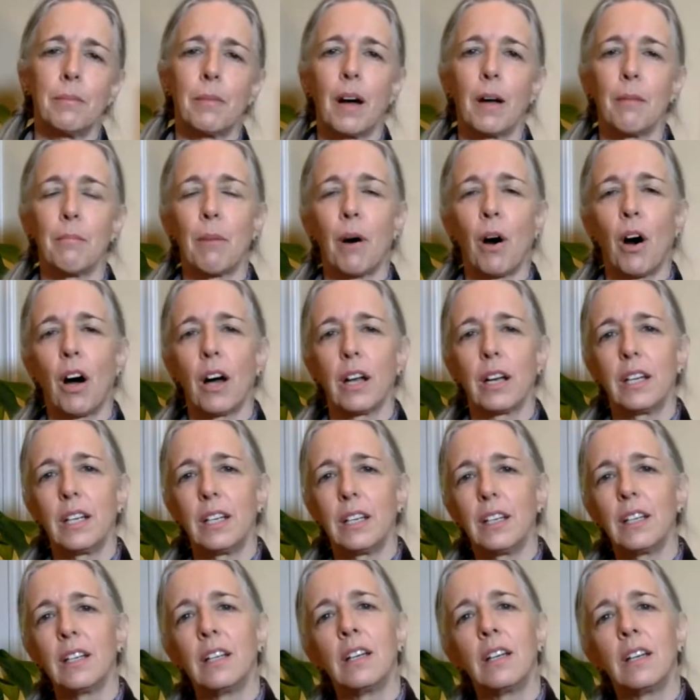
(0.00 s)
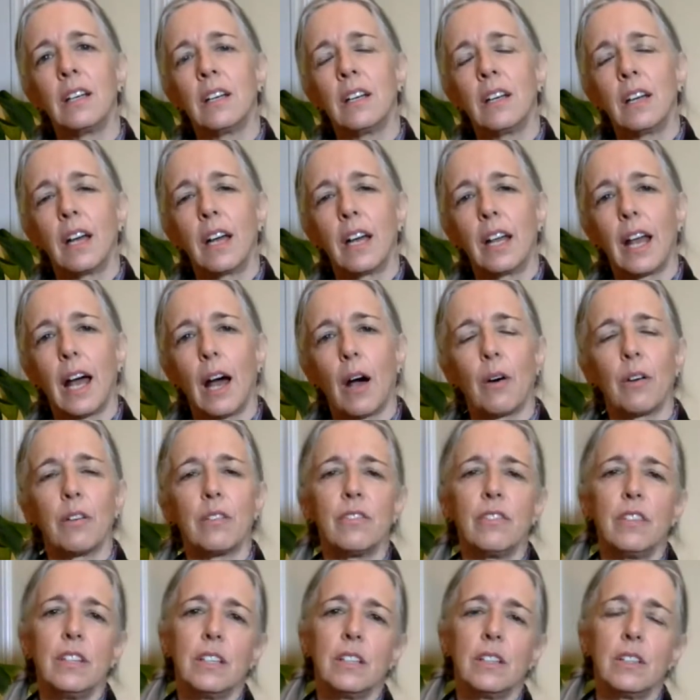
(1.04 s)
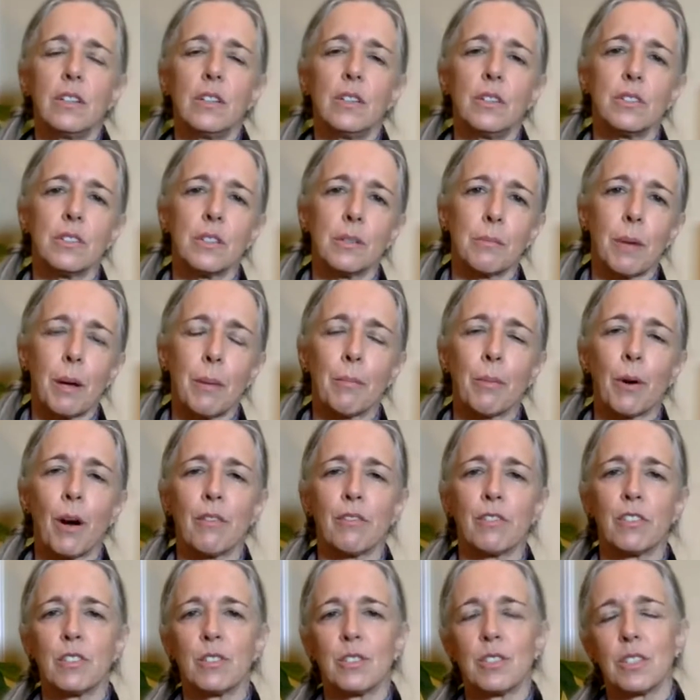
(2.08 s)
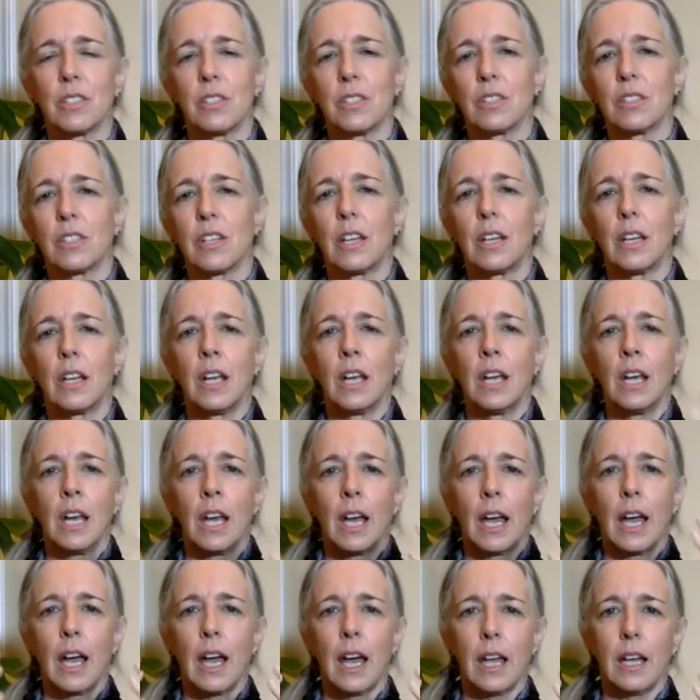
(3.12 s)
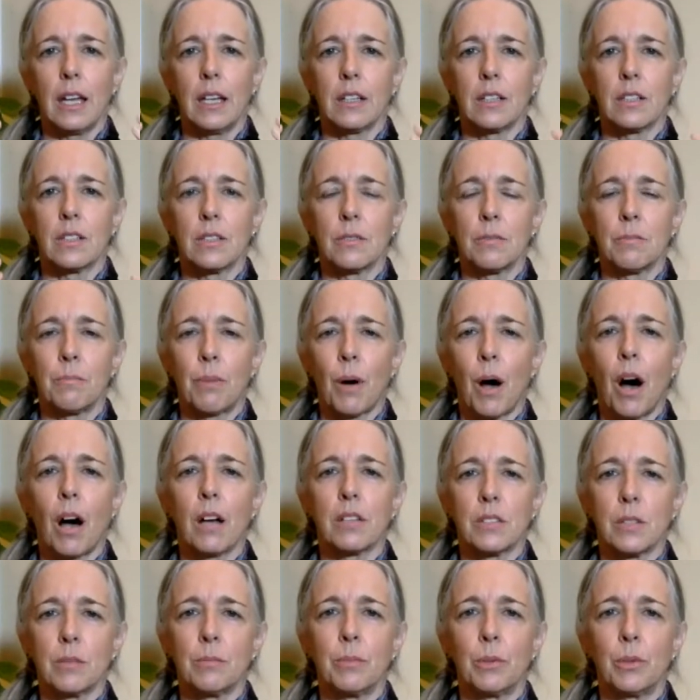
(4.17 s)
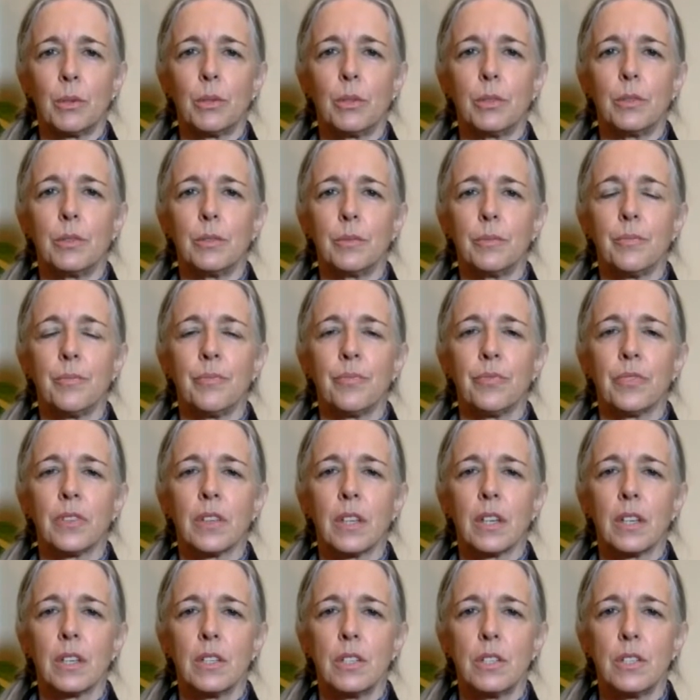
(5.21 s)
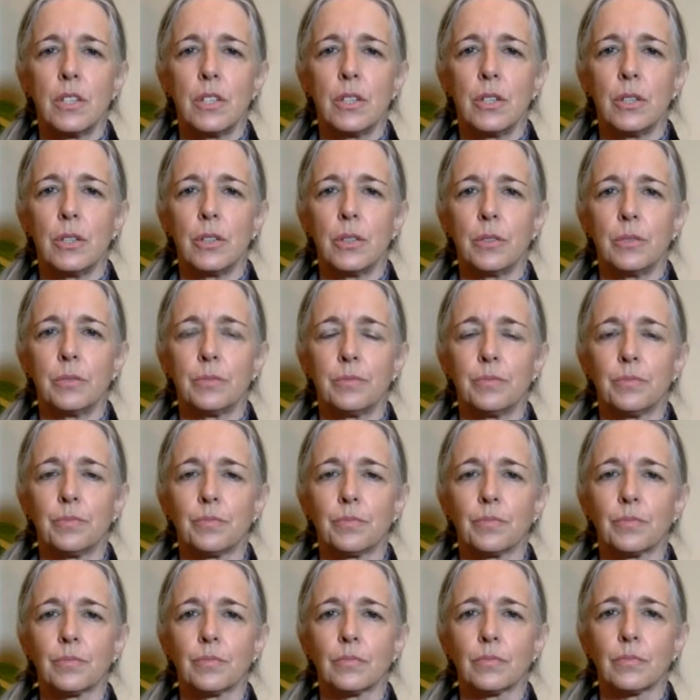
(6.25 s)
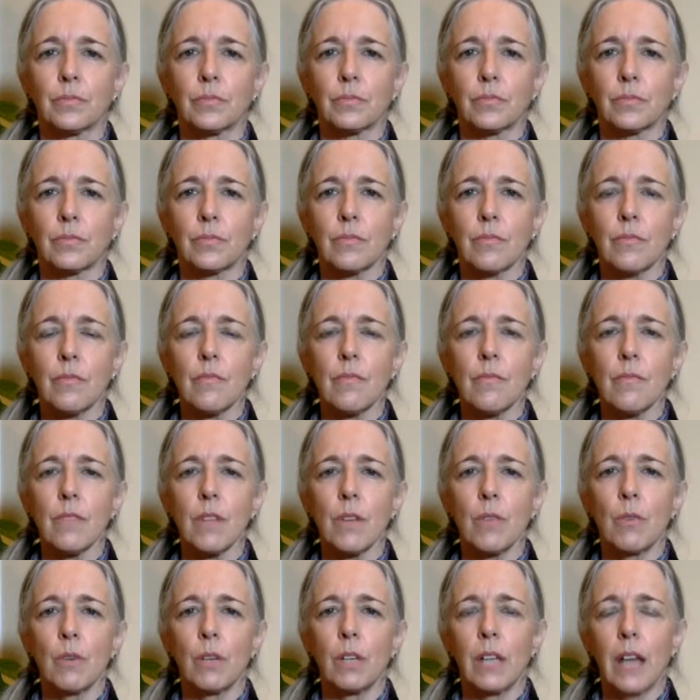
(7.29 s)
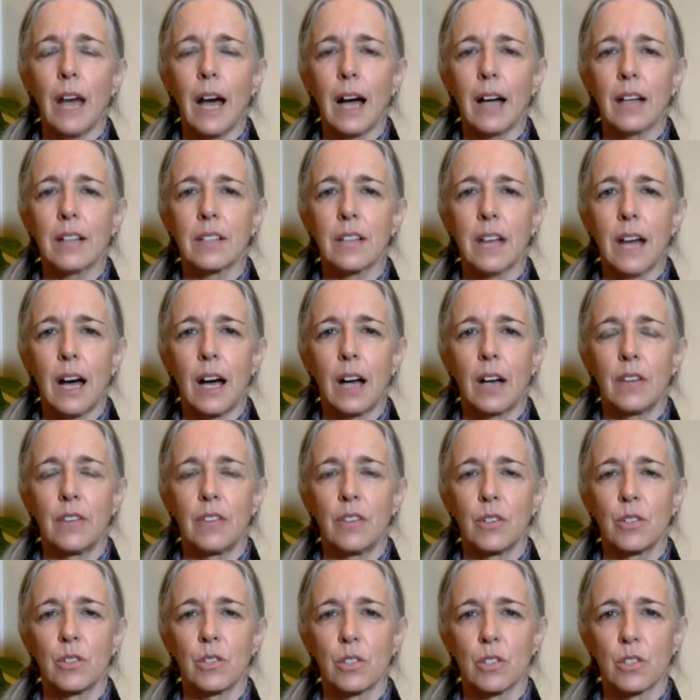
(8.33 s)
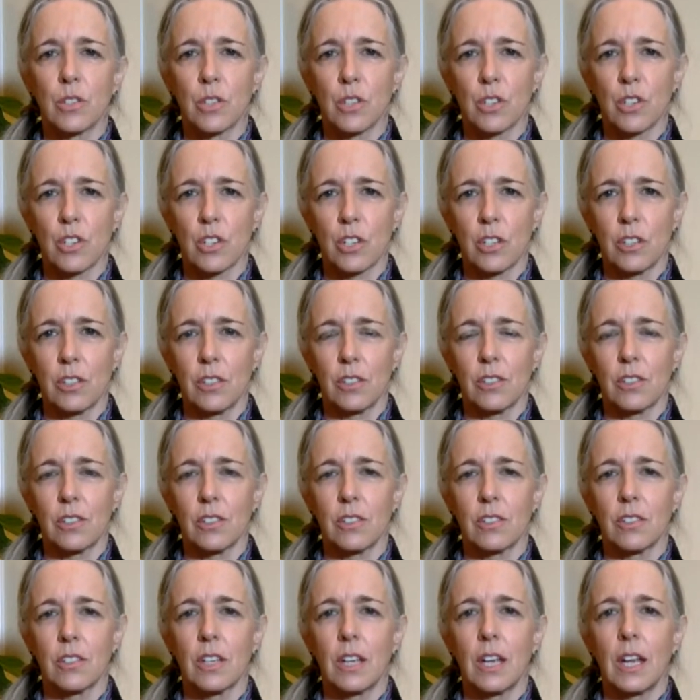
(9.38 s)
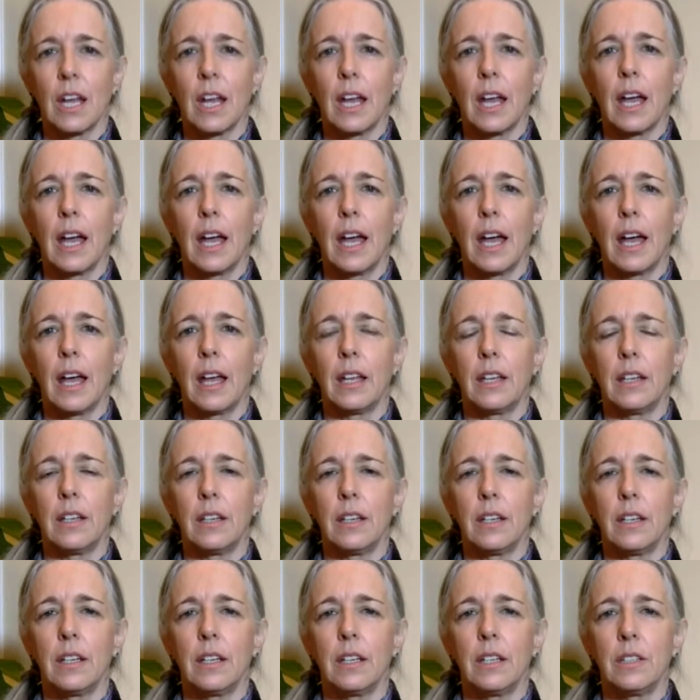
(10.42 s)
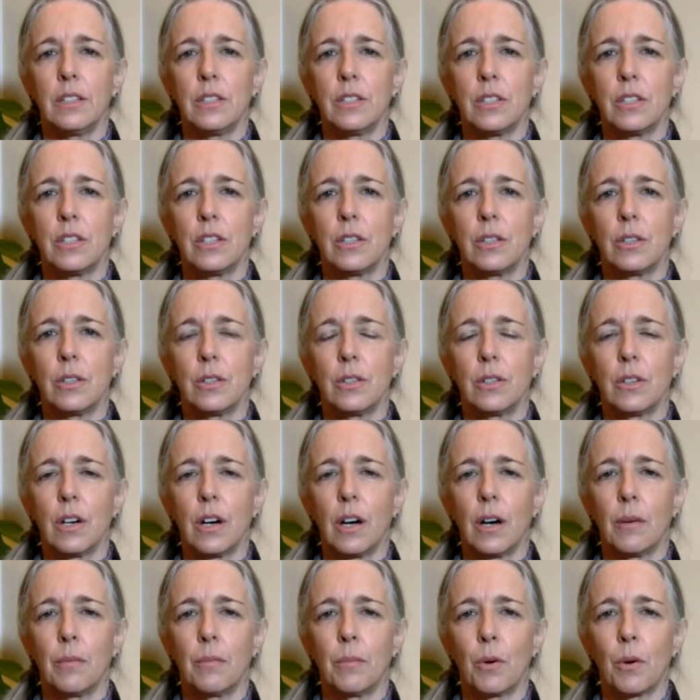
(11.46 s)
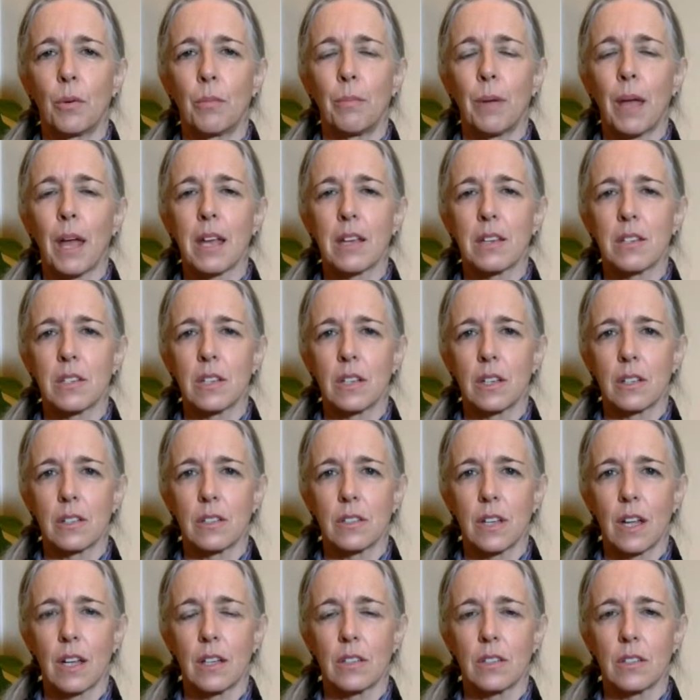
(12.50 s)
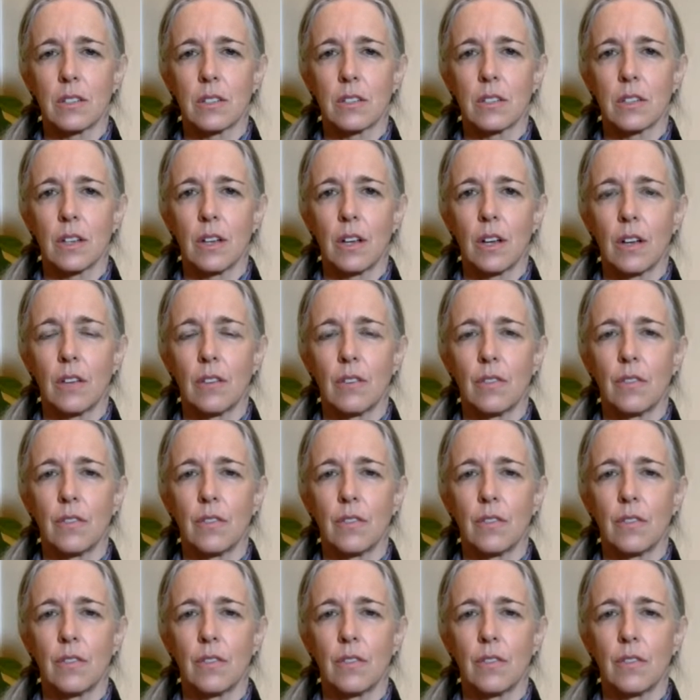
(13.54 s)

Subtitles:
body and how it feels and my preferences, and it's possible to relax out of those assertions and into a more basic sense of